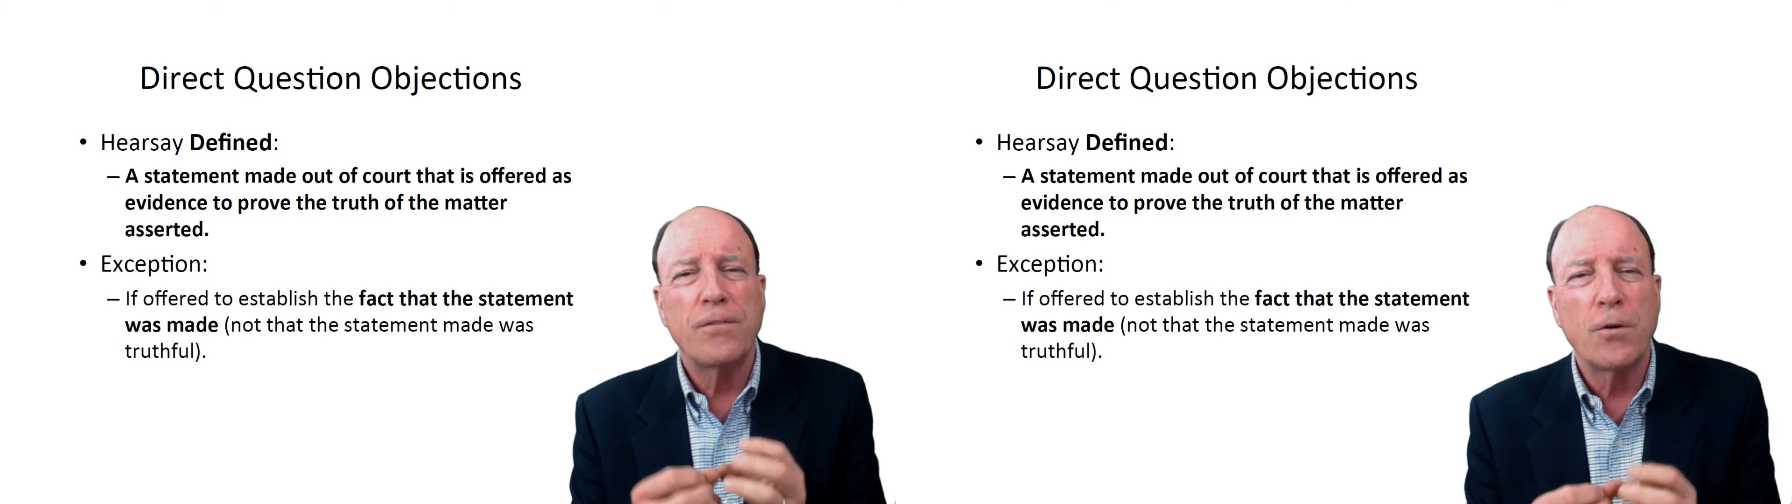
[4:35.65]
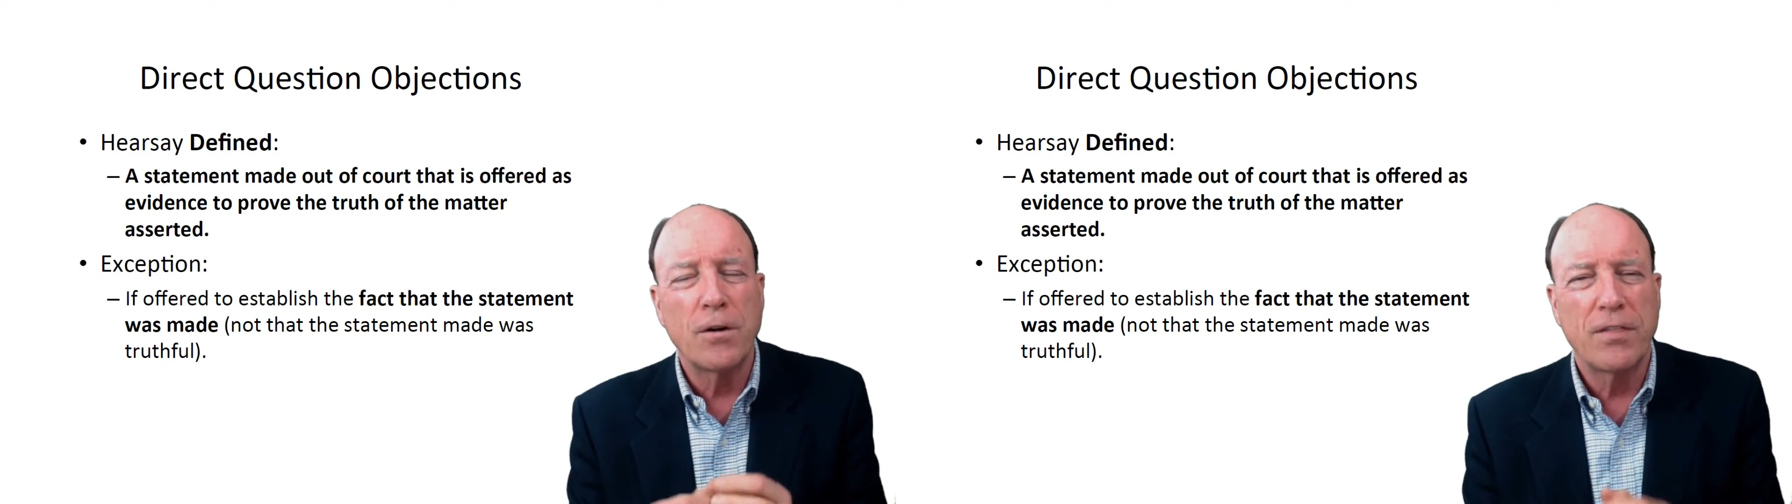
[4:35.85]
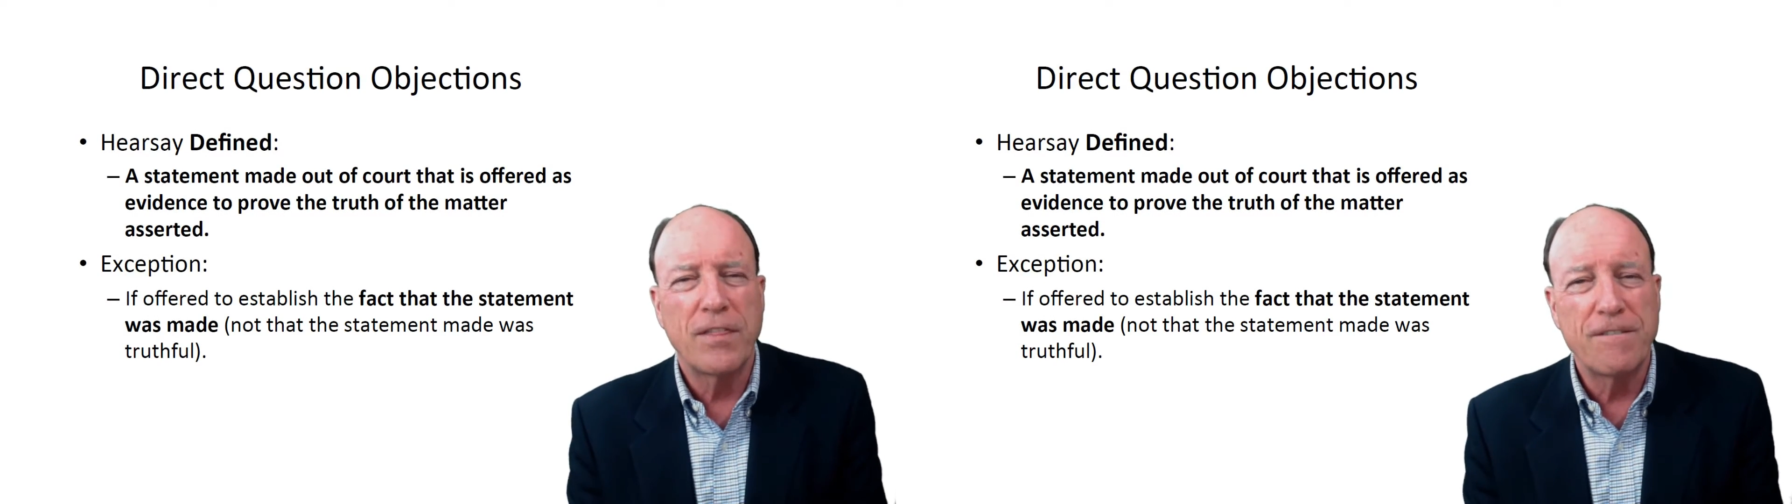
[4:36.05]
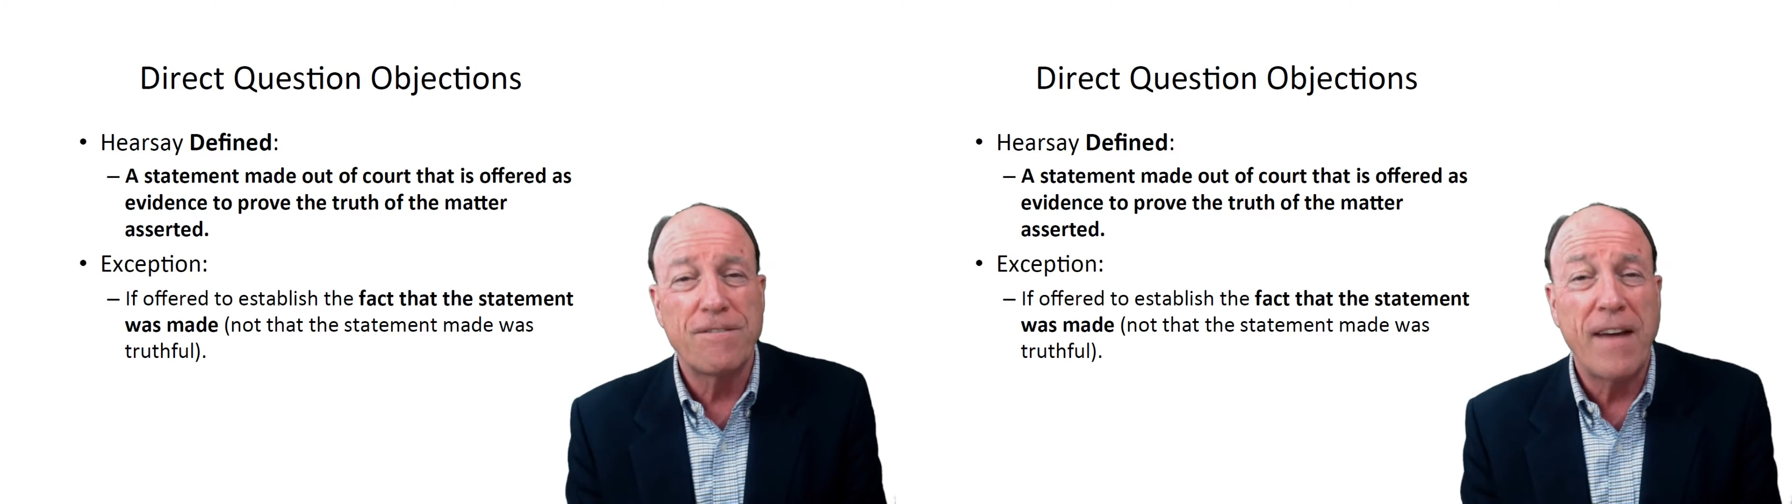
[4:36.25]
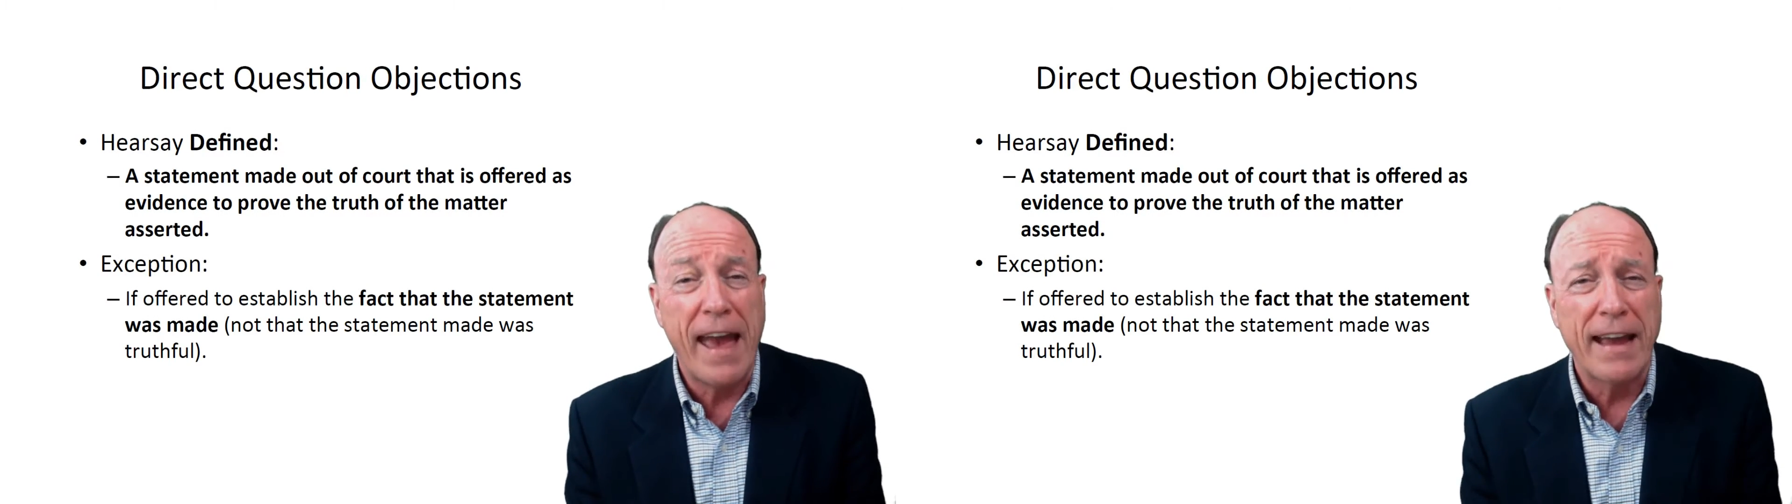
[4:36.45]
forth the
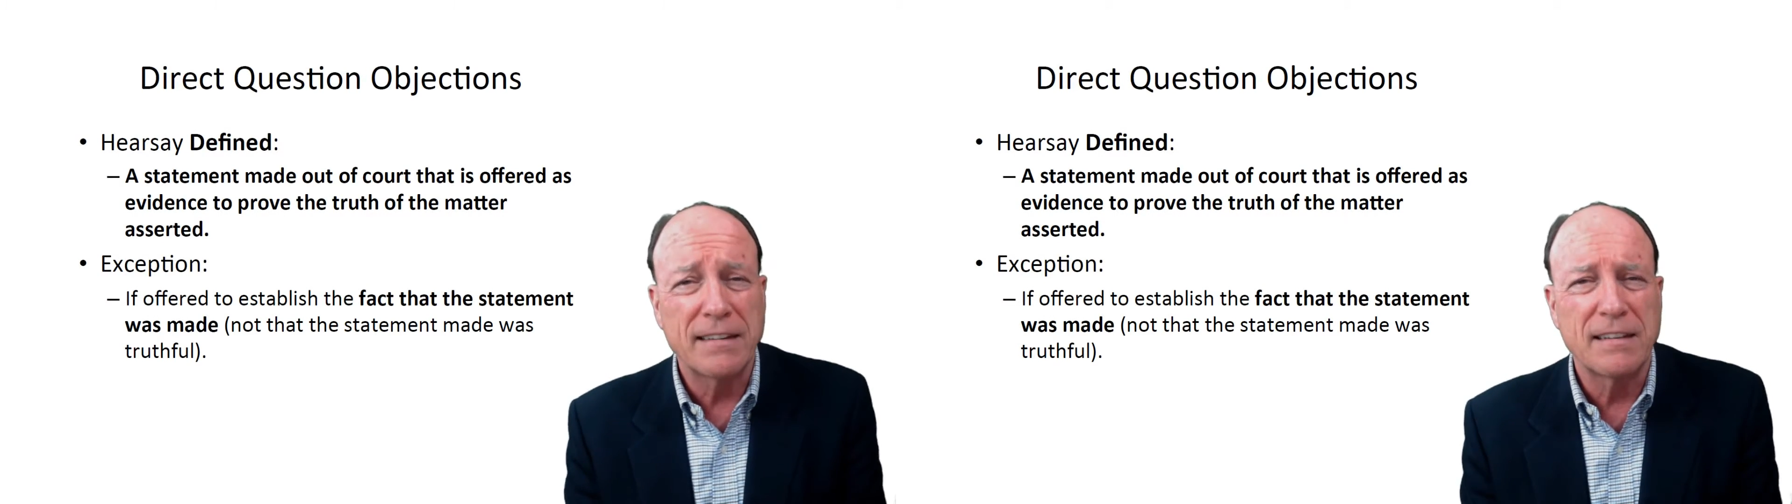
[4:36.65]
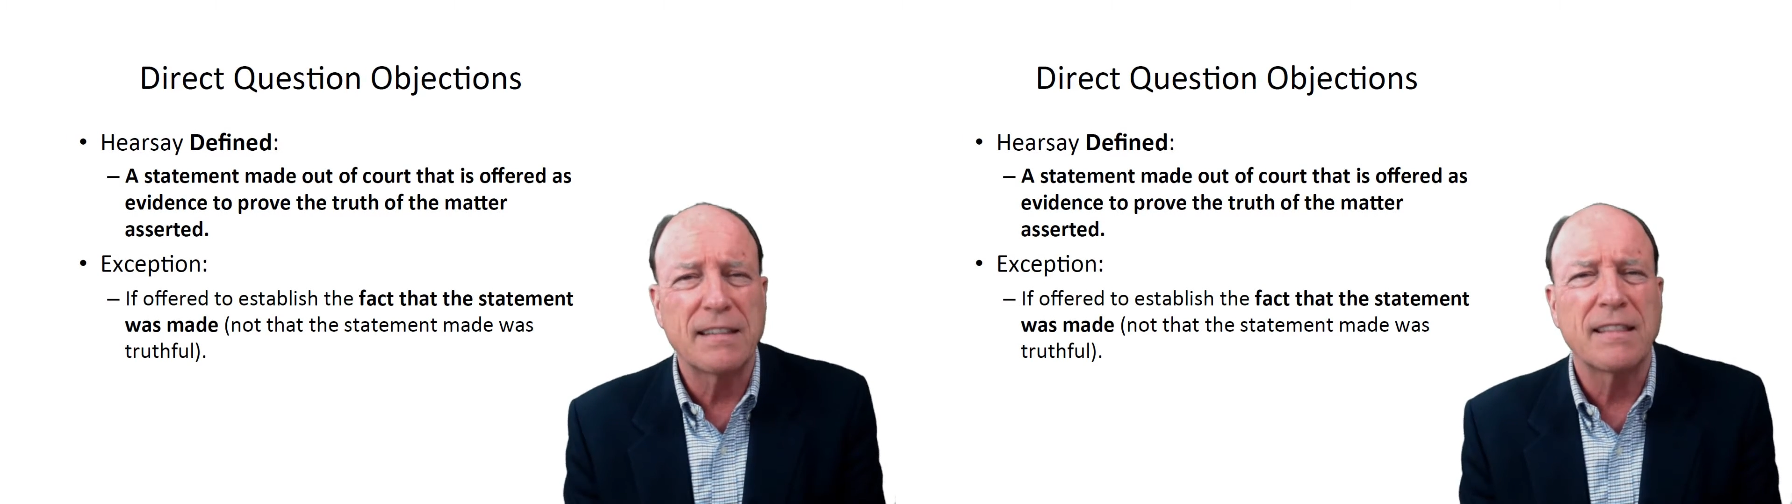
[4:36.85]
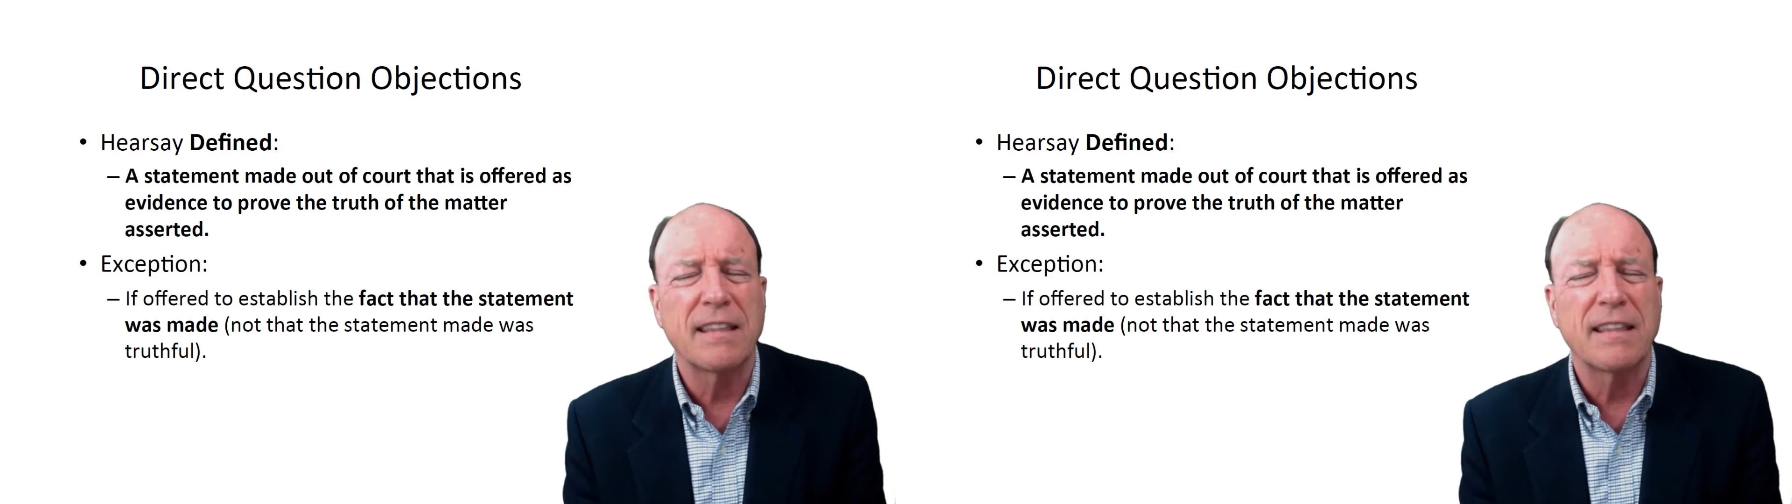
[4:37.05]
fact